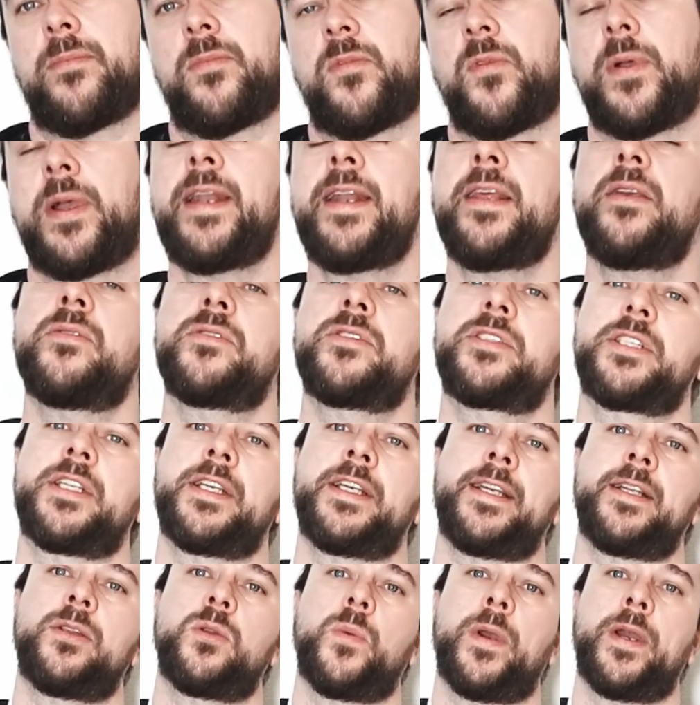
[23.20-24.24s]
When you
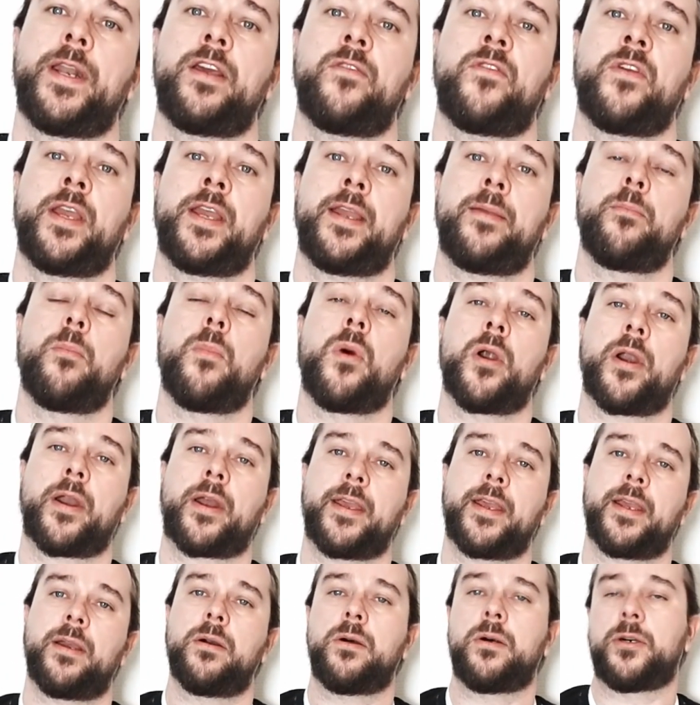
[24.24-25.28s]
see 20V
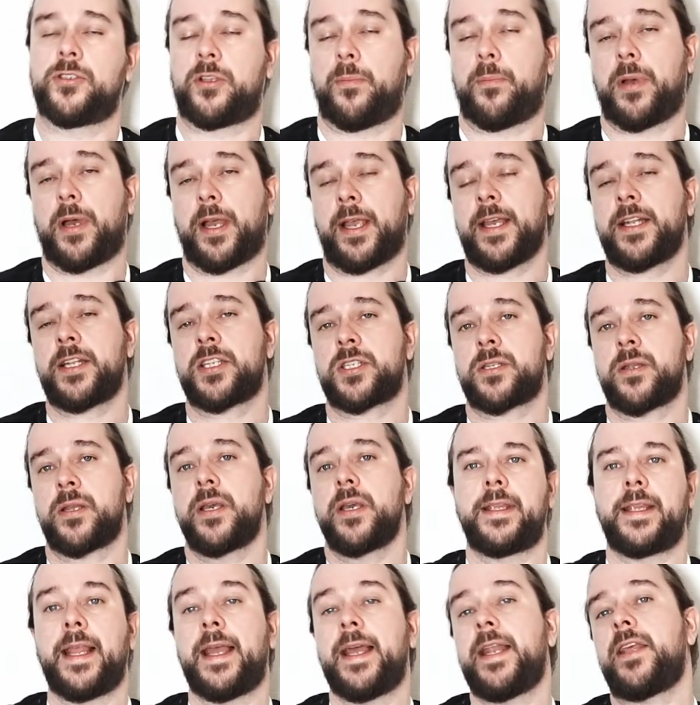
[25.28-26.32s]
marking on the package,
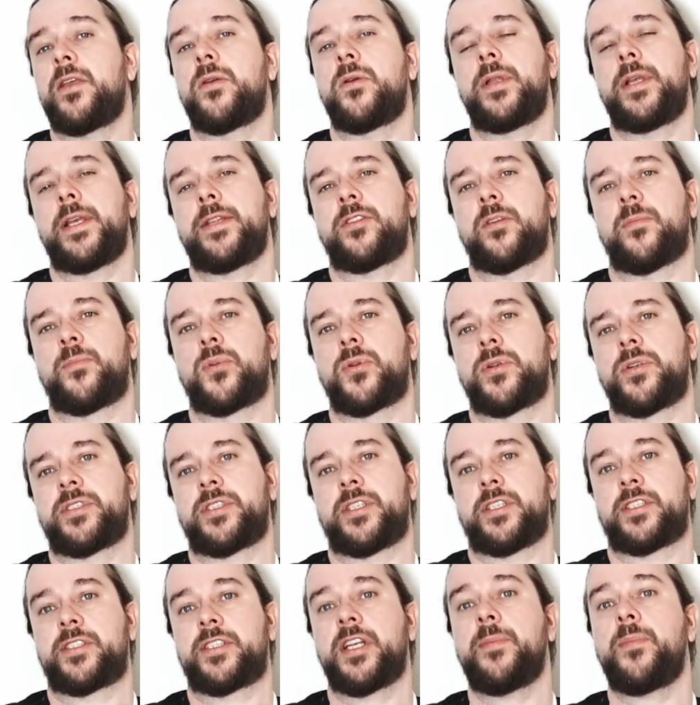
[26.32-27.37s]
then you need to
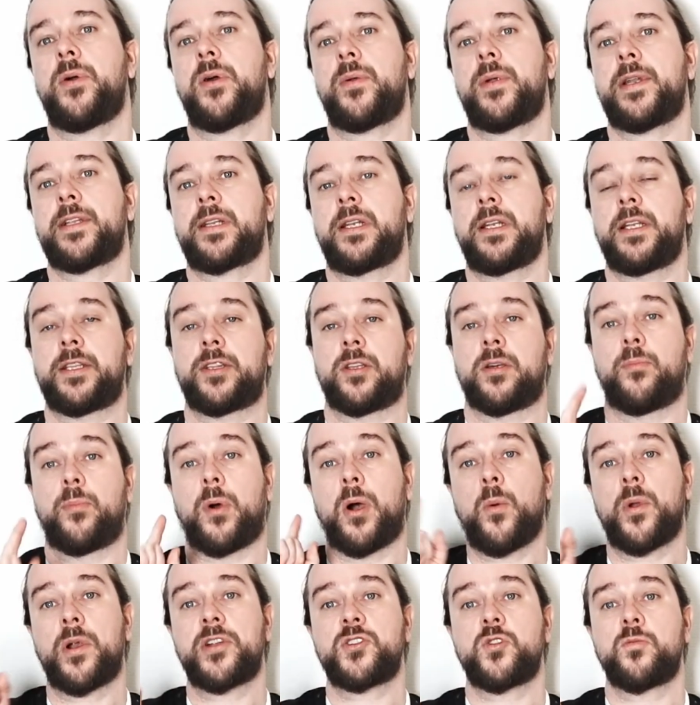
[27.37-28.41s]
purchase separately the
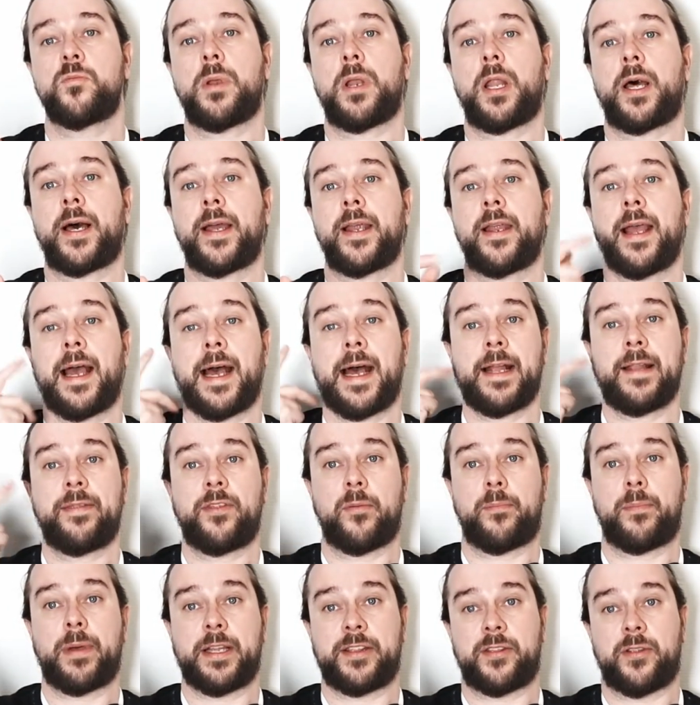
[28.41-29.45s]
power supply and the
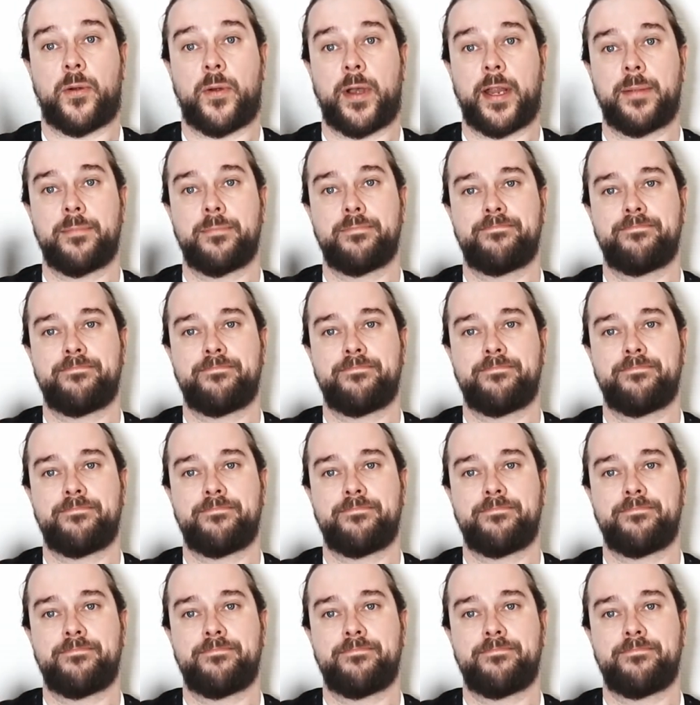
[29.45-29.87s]
battery.